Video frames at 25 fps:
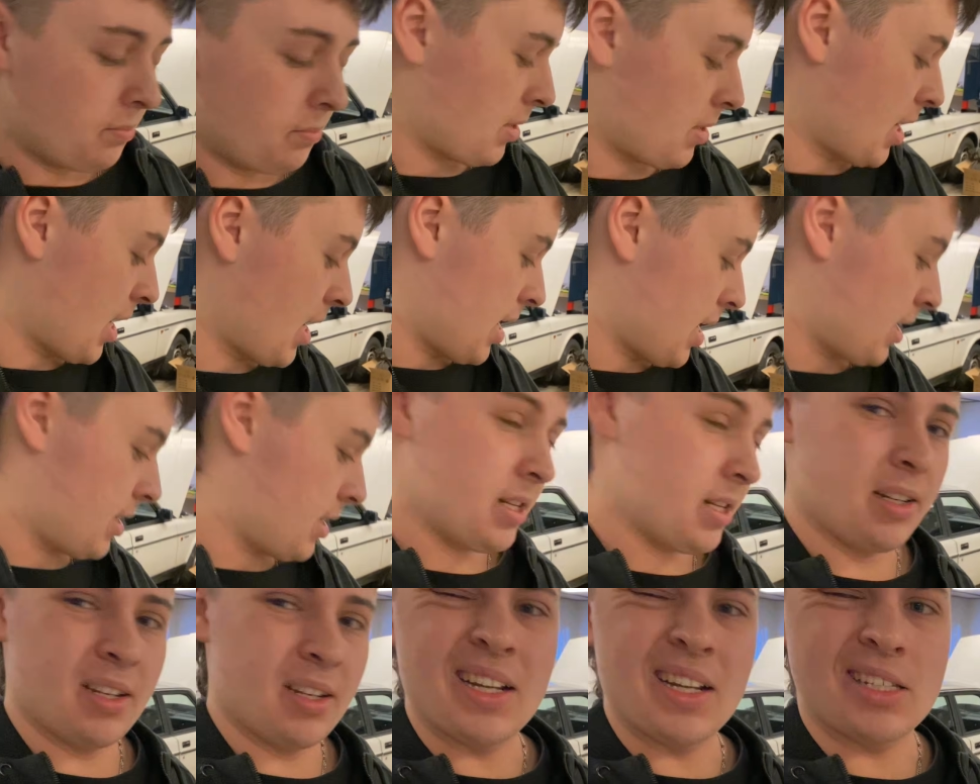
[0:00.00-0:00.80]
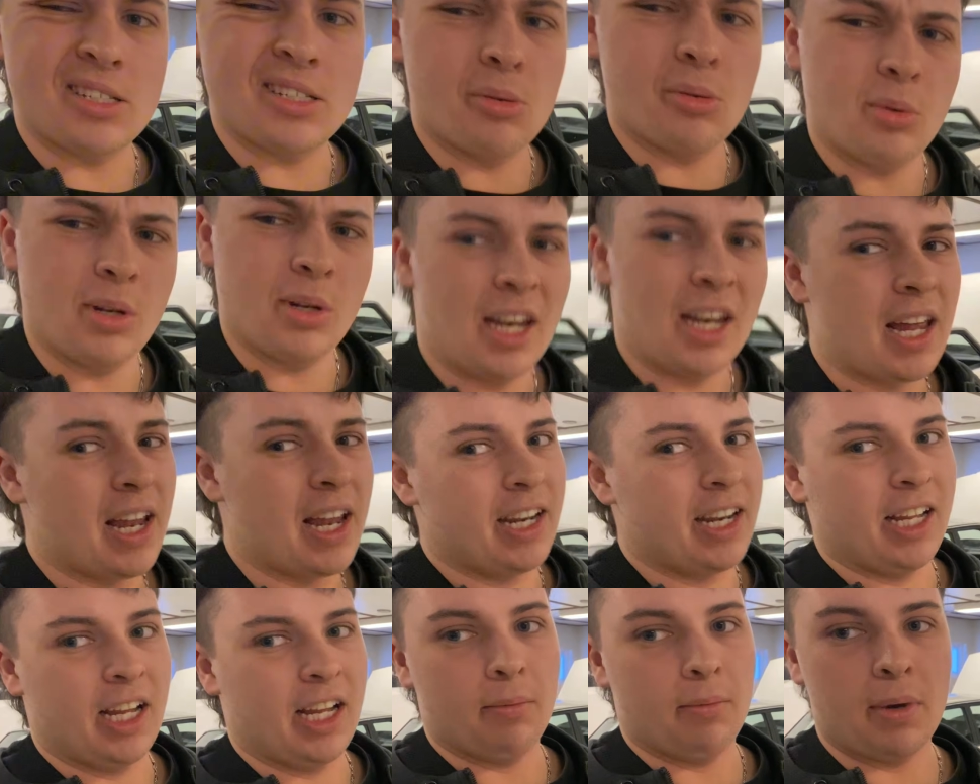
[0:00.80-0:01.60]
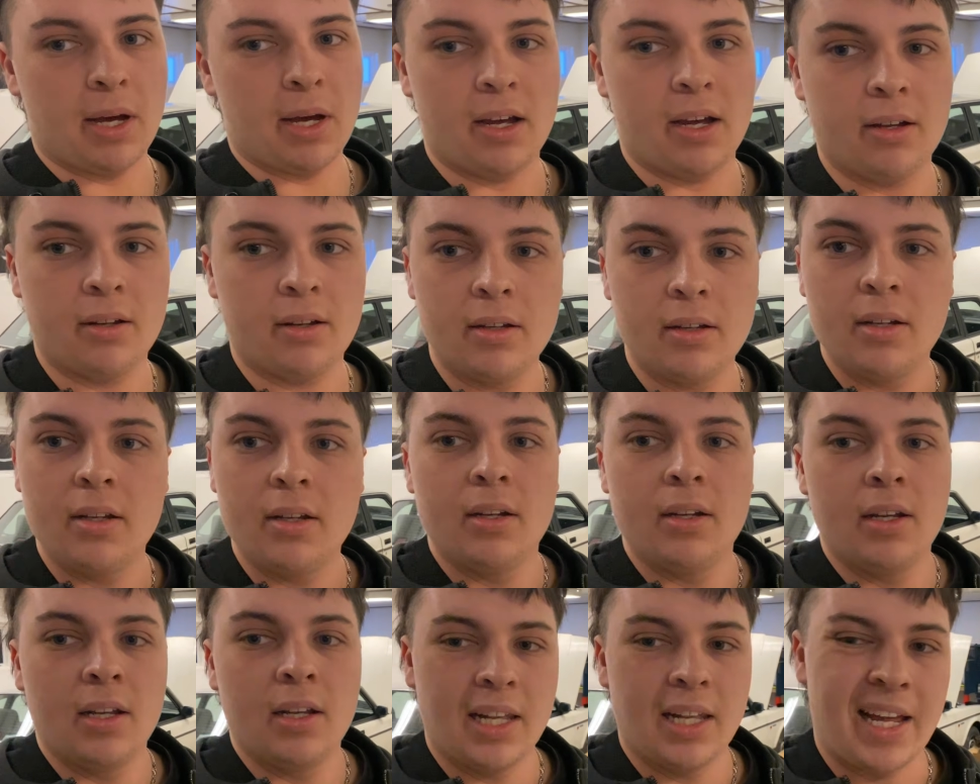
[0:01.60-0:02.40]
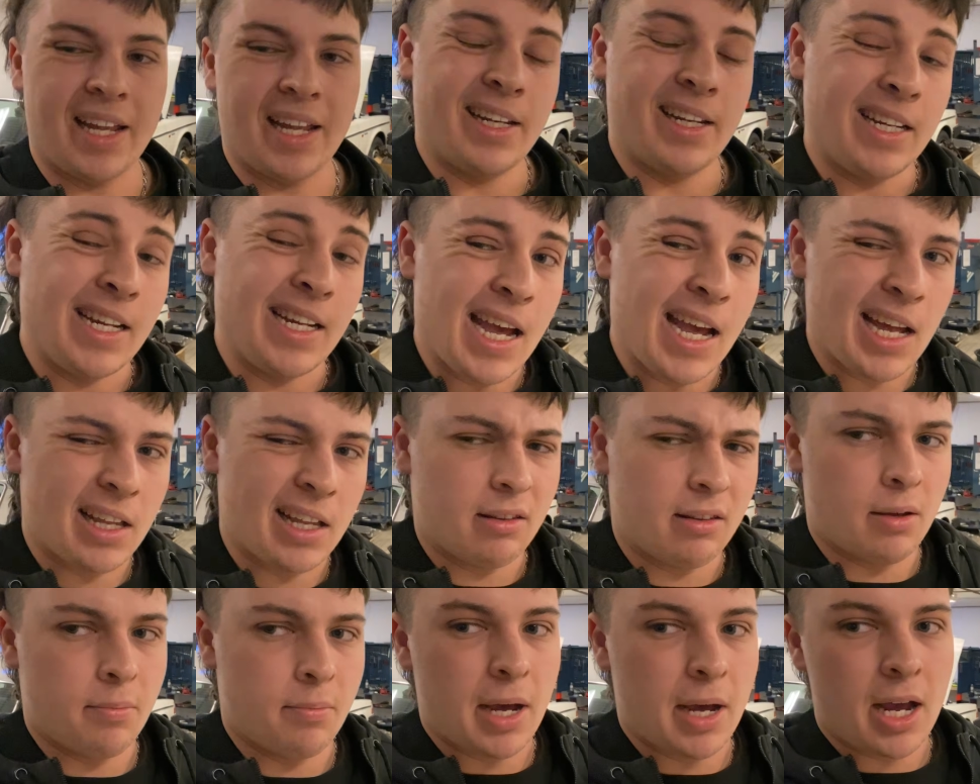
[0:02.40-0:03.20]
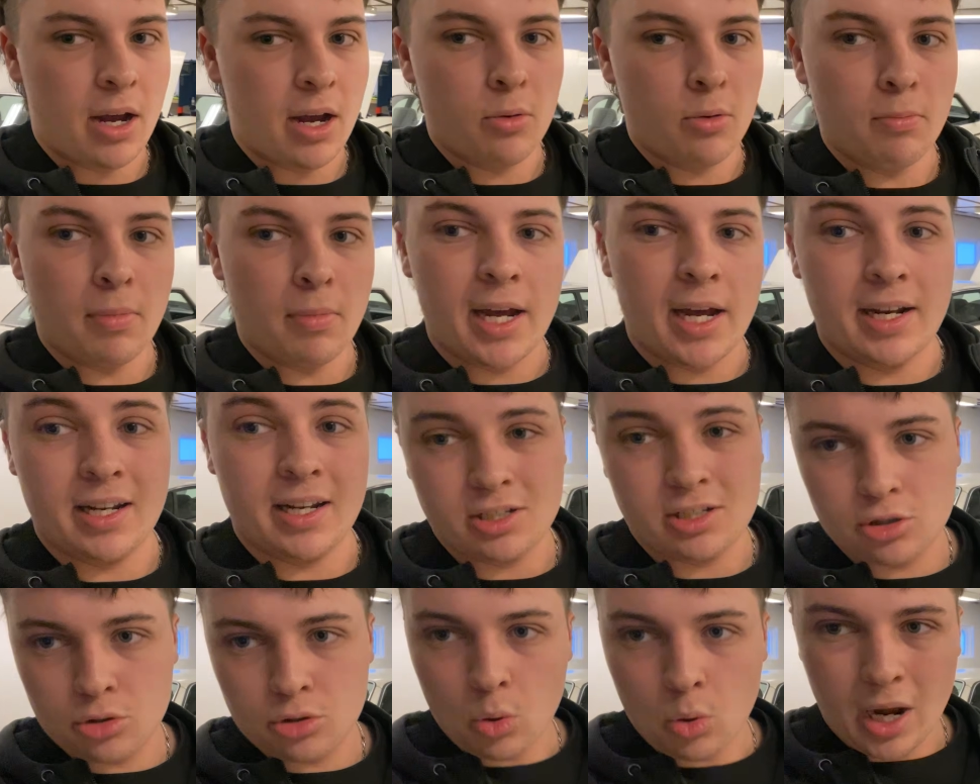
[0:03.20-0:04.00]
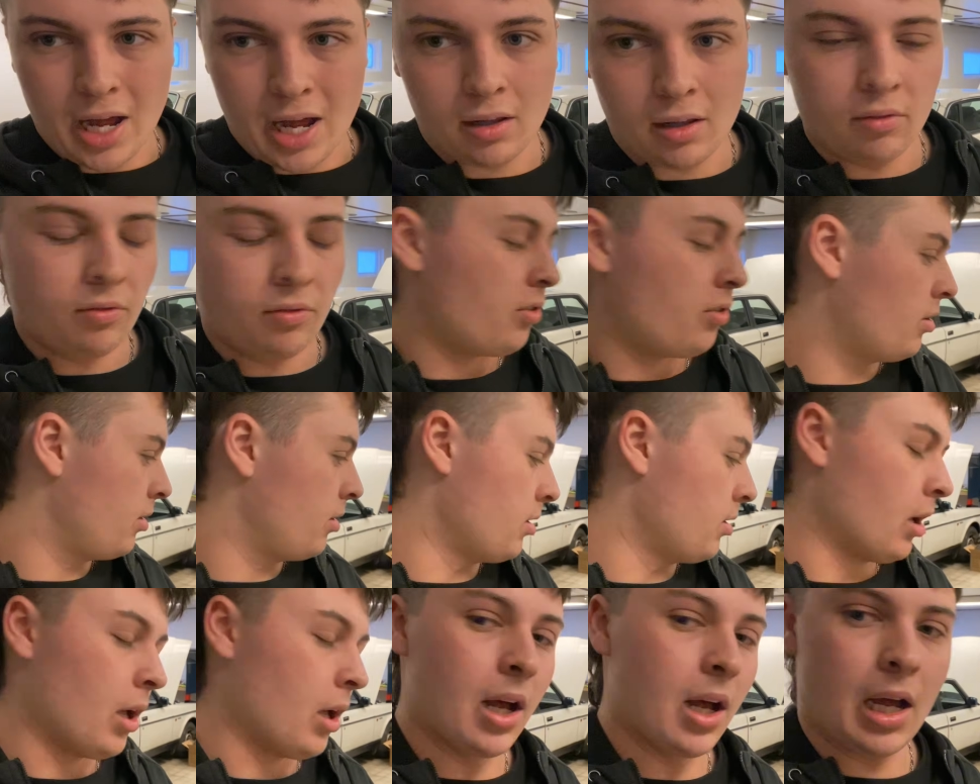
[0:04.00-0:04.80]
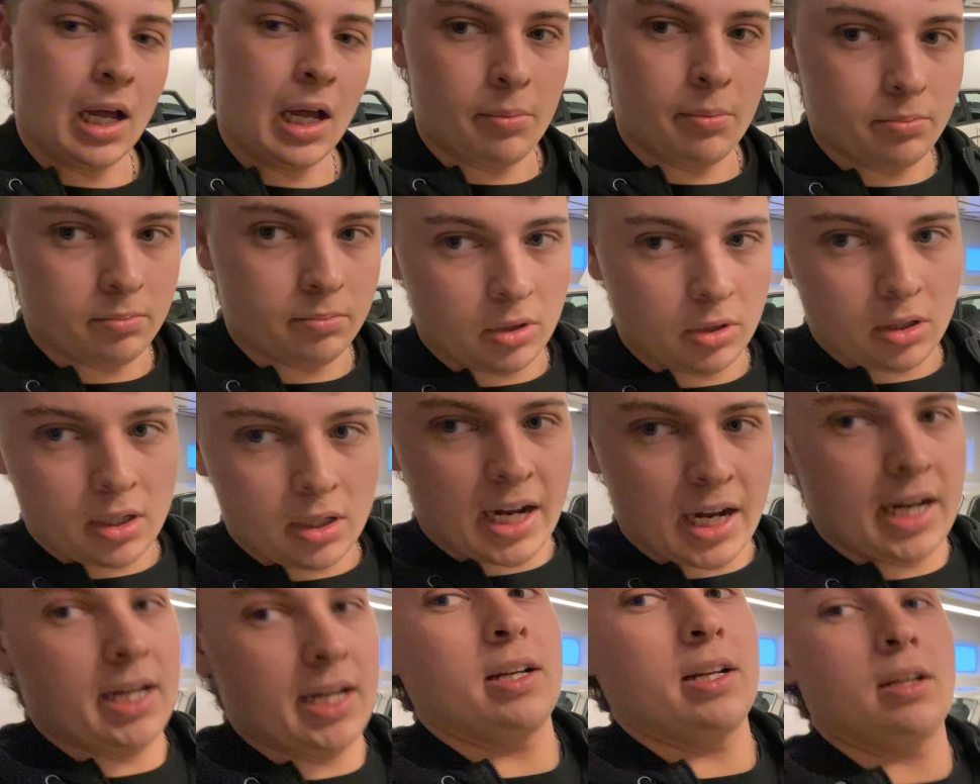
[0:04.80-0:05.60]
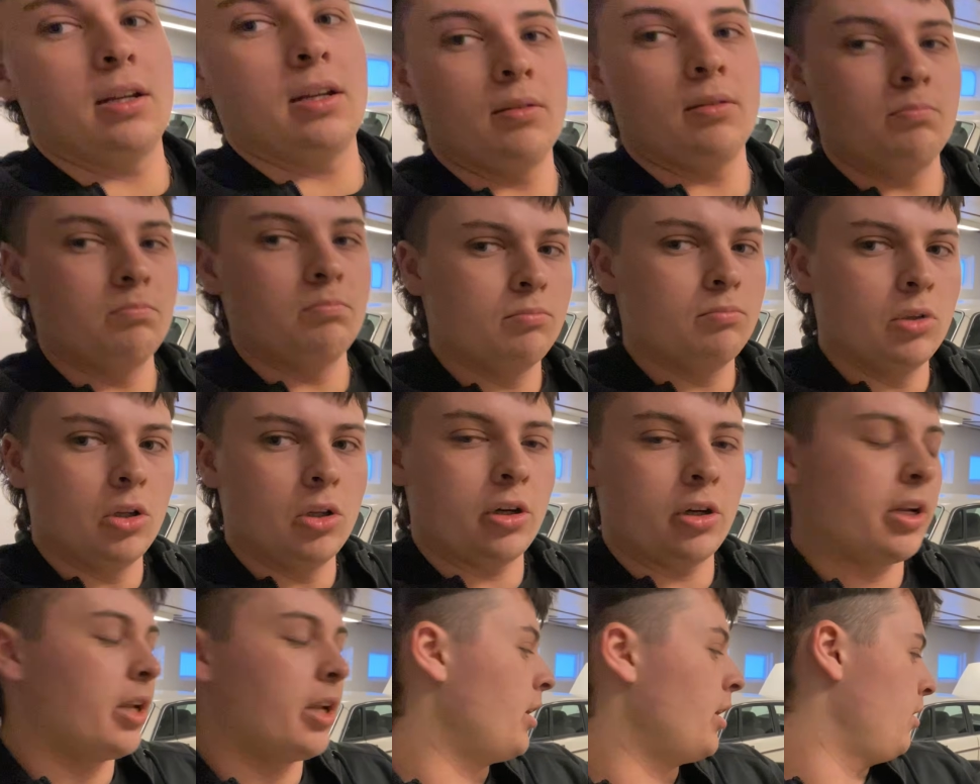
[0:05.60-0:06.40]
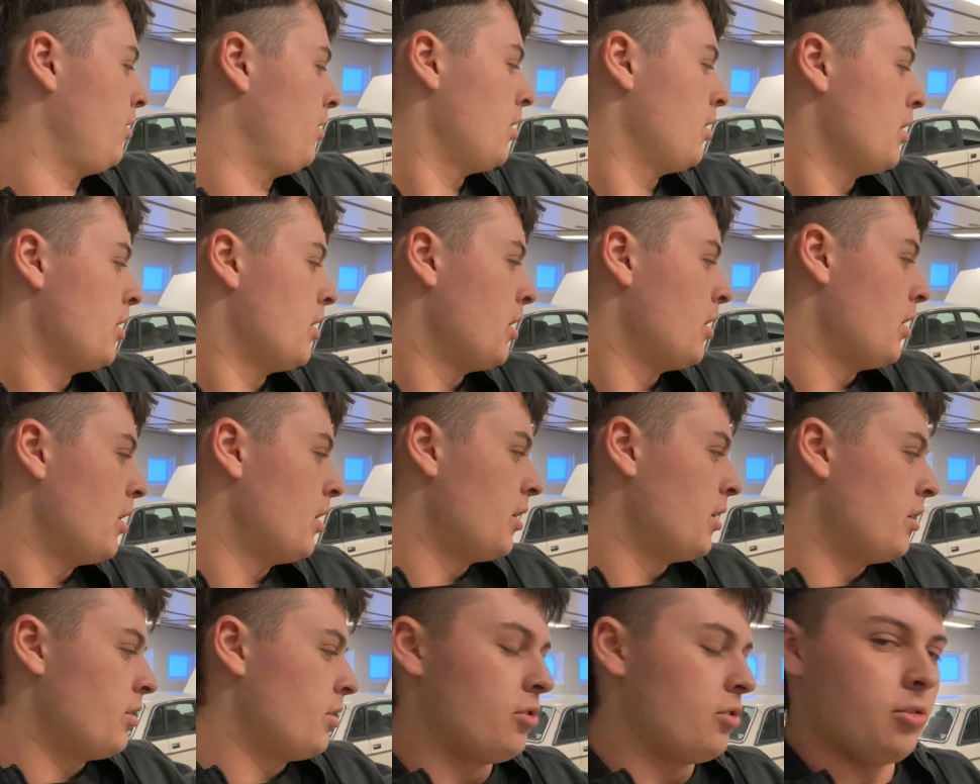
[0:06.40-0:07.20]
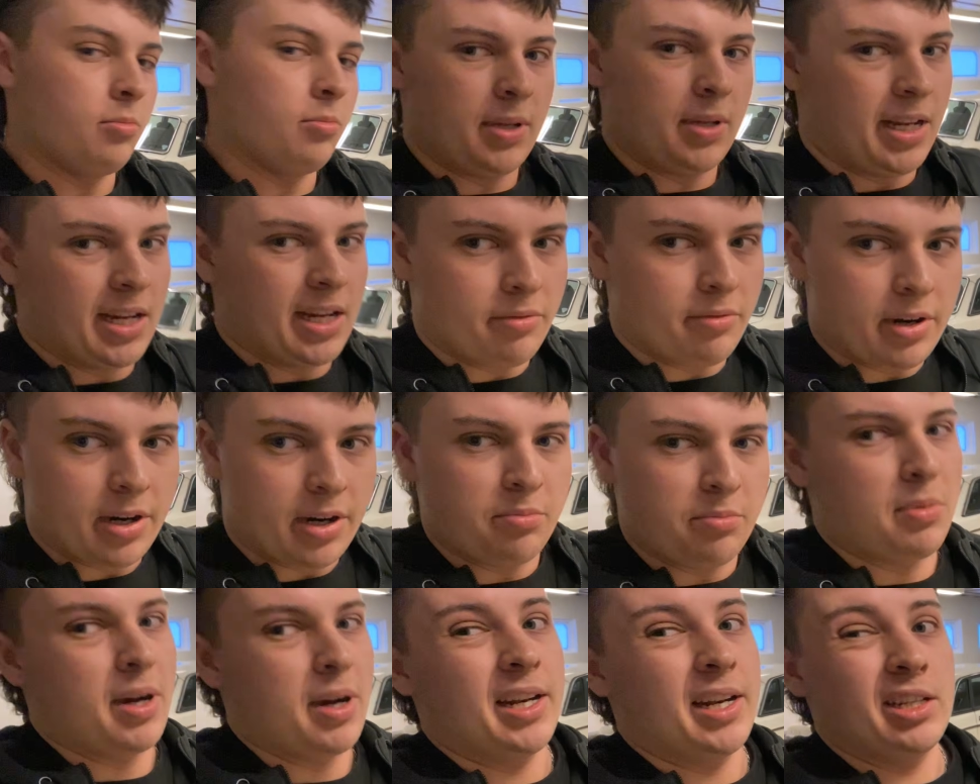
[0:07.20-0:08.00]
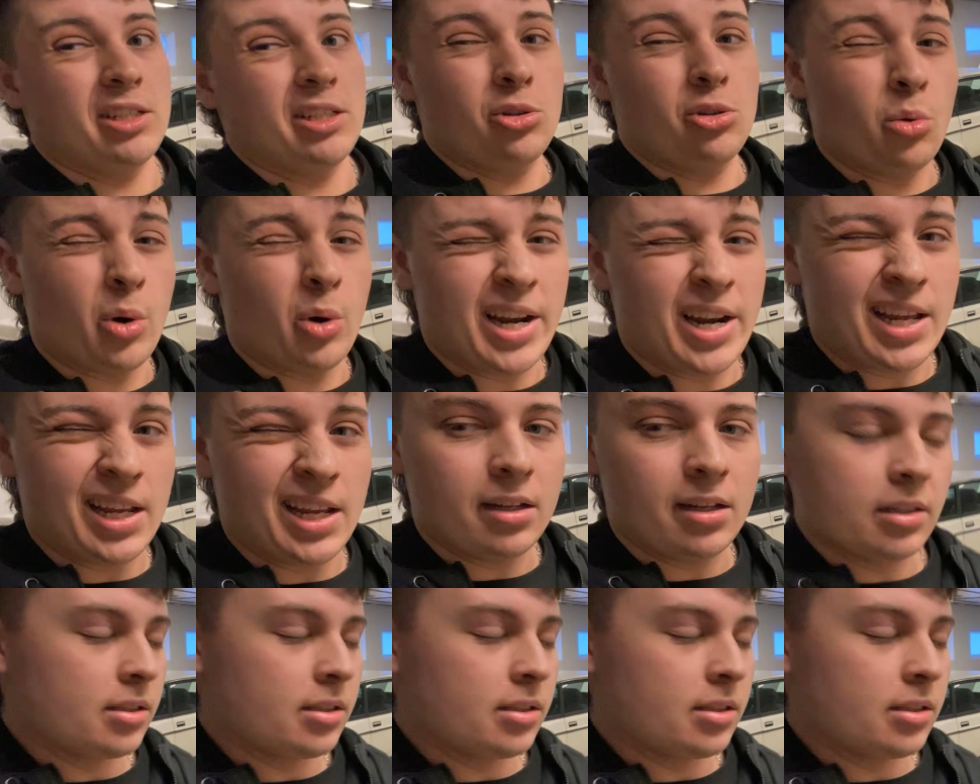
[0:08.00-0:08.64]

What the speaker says: and it's only landing at about -12. I'm kind of looking to be around -20.